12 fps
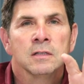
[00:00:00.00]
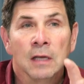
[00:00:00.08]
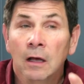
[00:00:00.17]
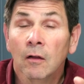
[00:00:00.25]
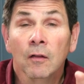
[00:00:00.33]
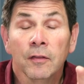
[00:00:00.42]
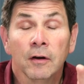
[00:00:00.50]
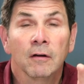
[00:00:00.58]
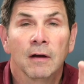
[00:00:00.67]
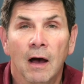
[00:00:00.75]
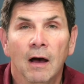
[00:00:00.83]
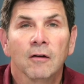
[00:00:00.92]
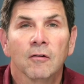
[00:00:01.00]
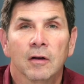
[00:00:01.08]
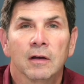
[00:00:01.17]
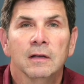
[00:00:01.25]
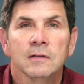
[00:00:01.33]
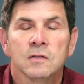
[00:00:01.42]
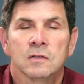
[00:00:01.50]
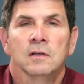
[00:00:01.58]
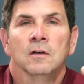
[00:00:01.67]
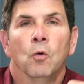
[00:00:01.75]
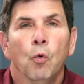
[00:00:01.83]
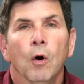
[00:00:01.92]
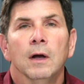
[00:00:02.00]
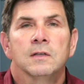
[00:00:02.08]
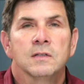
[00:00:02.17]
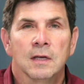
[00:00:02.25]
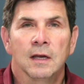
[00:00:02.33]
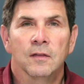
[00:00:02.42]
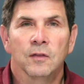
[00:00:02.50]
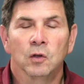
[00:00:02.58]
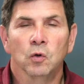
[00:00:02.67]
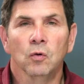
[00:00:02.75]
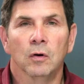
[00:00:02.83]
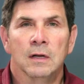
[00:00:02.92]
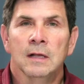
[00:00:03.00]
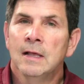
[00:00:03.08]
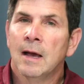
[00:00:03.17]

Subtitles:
tell their congregants what saith the Lord.